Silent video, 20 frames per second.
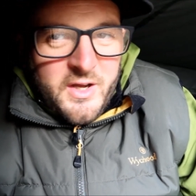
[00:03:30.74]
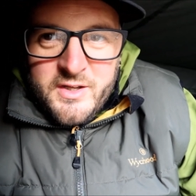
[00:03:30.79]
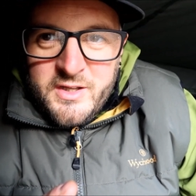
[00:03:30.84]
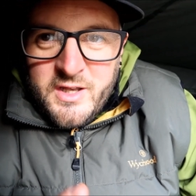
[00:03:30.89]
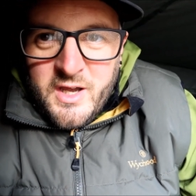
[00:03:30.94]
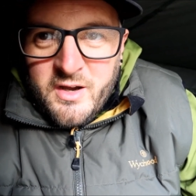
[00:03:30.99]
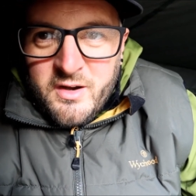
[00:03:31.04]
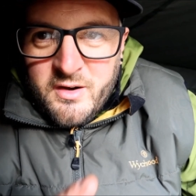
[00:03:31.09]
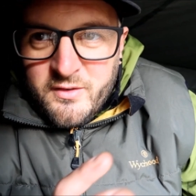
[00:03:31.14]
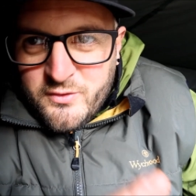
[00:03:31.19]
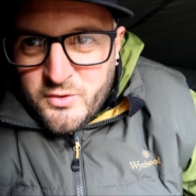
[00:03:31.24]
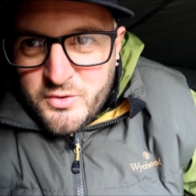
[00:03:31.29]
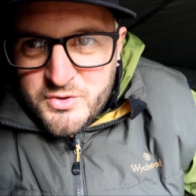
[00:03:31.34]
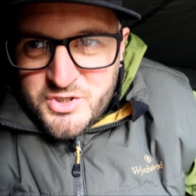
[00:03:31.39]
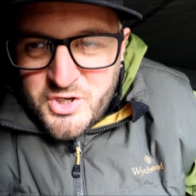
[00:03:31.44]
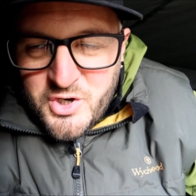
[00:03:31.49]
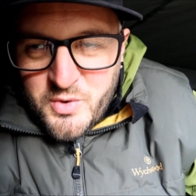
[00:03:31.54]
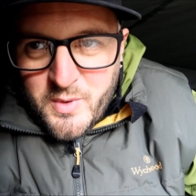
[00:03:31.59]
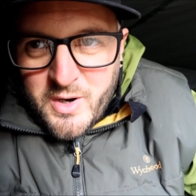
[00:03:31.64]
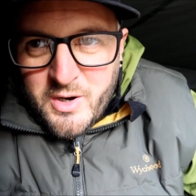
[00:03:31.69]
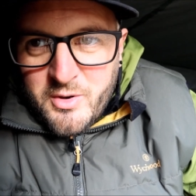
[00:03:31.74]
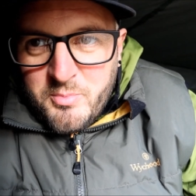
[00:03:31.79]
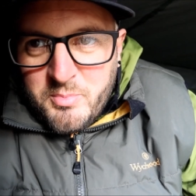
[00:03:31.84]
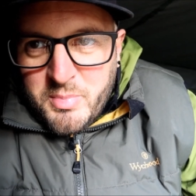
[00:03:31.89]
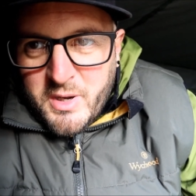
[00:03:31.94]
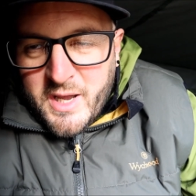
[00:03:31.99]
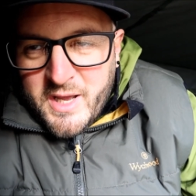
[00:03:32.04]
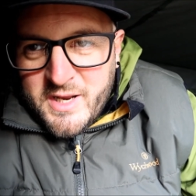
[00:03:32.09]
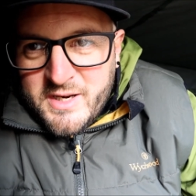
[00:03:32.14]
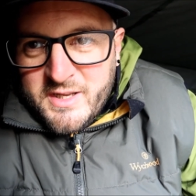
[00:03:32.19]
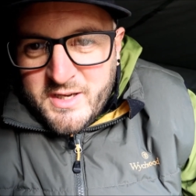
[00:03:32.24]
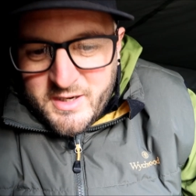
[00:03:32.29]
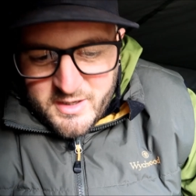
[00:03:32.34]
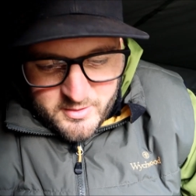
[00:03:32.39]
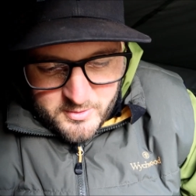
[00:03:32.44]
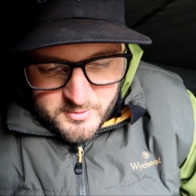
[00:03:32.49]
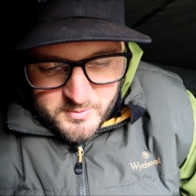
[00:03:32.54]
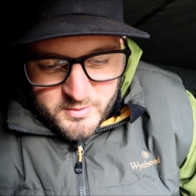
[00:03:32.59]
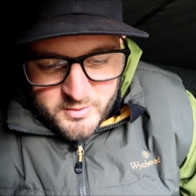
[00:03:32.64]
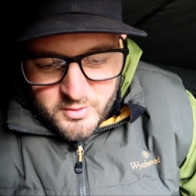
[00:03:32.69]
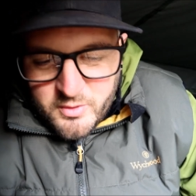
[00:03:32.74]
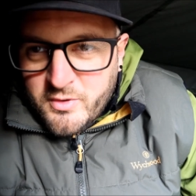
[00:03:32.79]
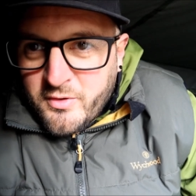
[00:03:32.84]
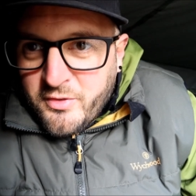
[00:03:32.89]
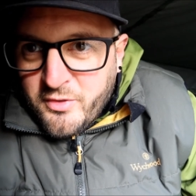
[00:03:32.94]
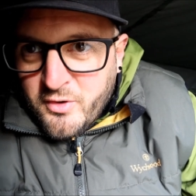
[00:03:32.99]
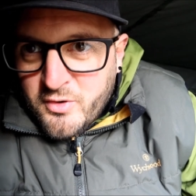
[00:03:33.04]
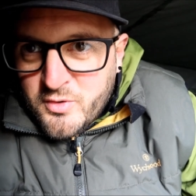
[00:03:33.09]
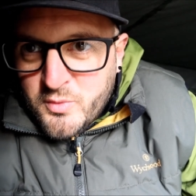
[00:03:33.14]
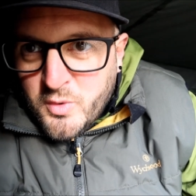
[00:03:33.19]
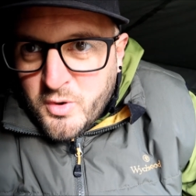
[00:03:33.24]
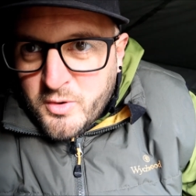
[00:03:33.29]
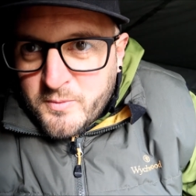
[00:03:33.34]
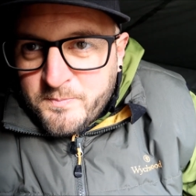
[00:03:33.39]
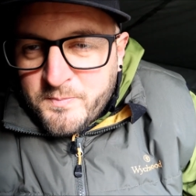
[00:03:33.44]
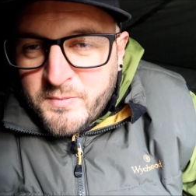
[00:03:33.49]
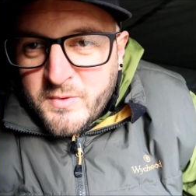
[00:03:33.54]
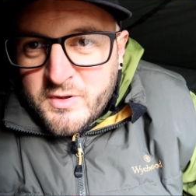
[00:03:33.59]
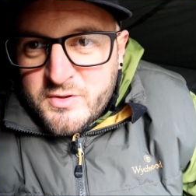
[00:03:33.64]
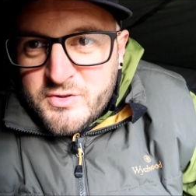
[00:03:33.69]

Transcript: yeah, I've got 2 out, but anyhow, I've got the 3rd one